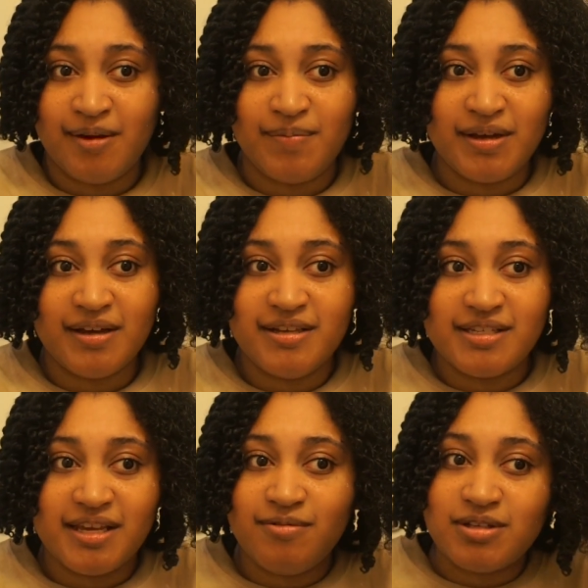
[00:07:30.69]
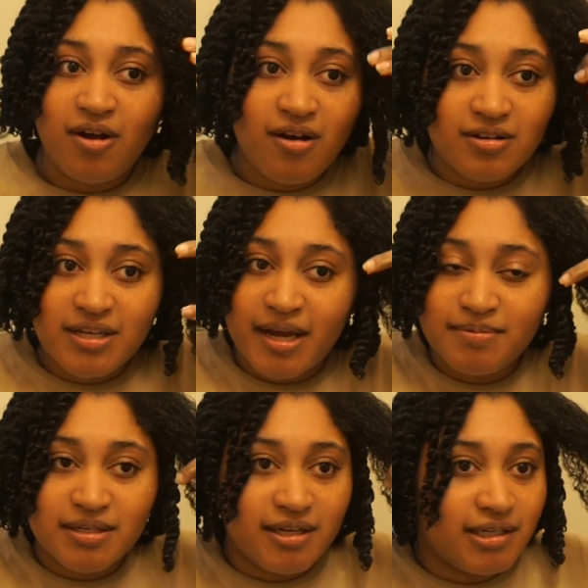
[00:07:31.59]
because it was all
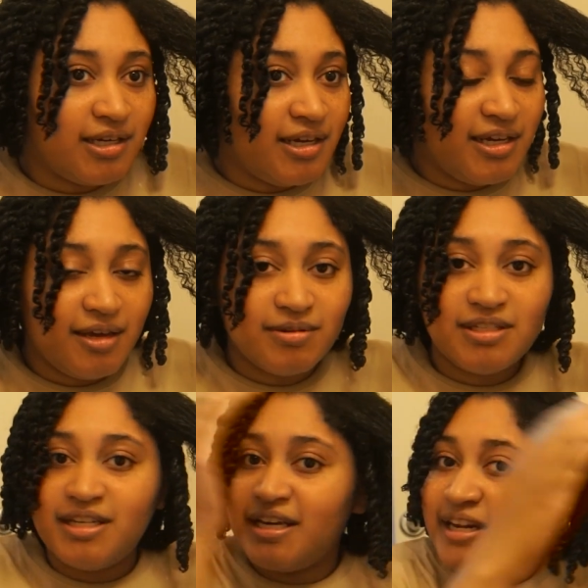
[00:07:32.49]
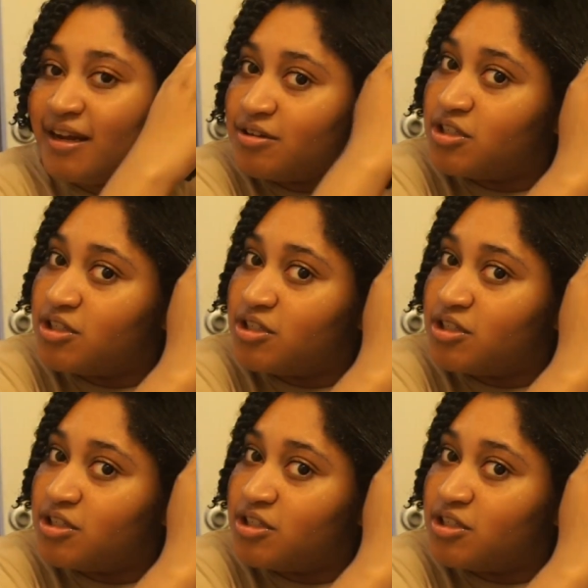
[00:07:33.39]
types of, it was sticking out